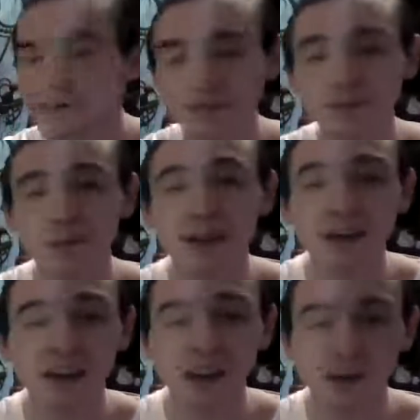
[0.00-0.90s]
this
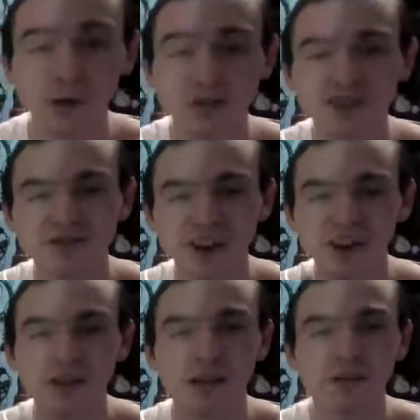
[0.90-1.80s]
pink color, which is
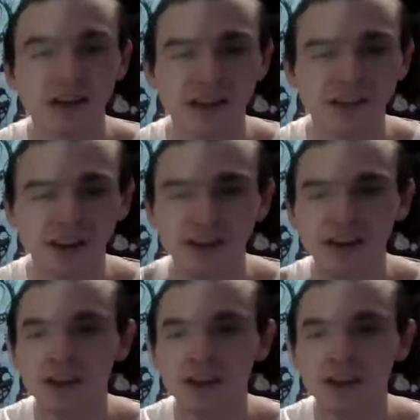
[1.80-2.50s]
very loving, very